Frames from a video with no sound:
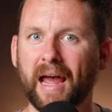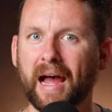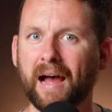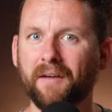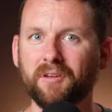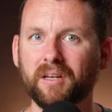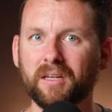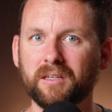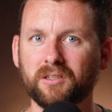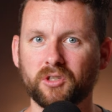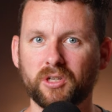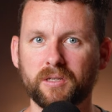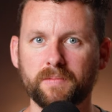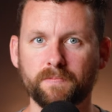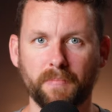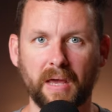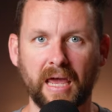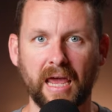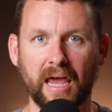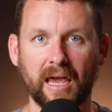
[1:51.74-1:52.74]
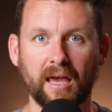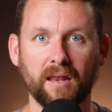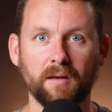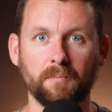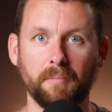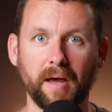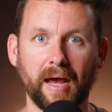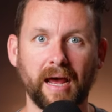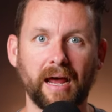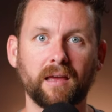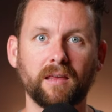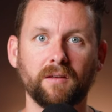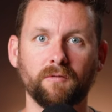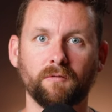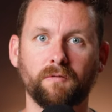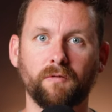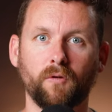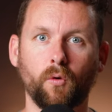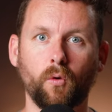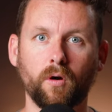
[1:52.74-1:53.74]
having it just pan back
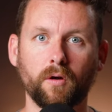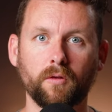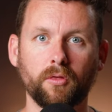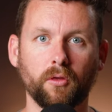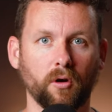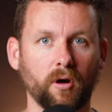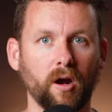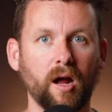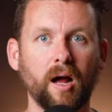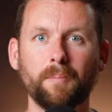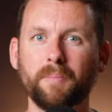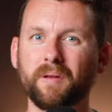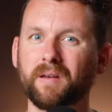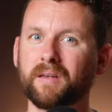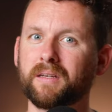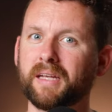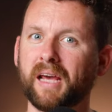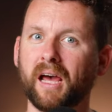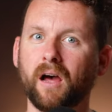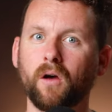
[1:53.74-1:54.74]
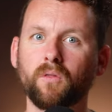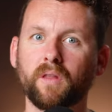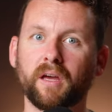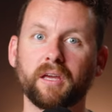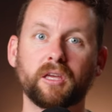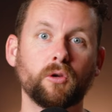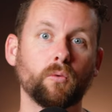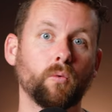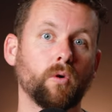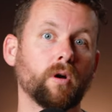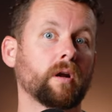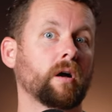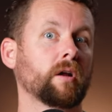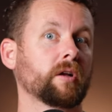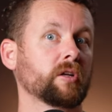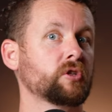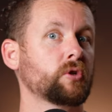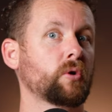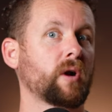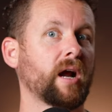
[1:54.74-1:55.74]
and forth or up and down like you would
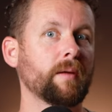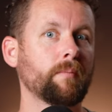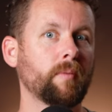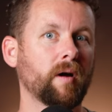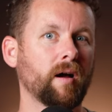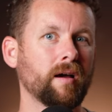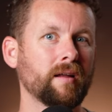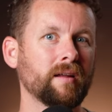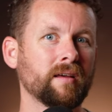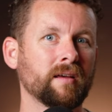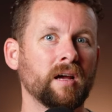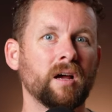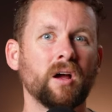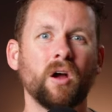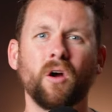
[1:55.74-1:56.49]
on a tripod